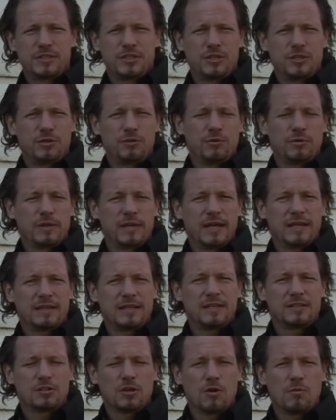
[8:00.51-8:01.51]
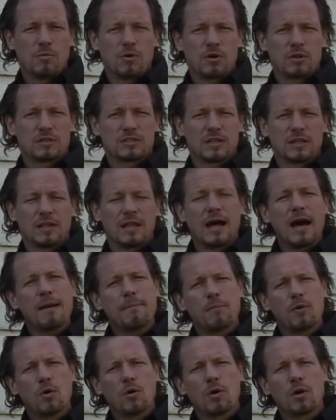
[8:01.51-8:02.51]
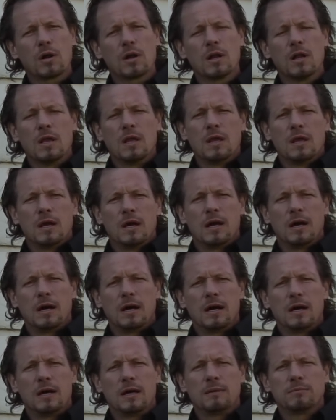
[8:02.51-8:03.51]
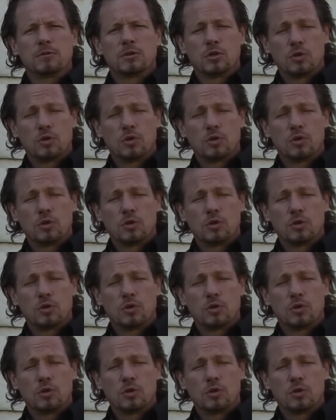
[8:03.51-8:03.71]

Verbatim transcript: to get these homeowners a lot more uh,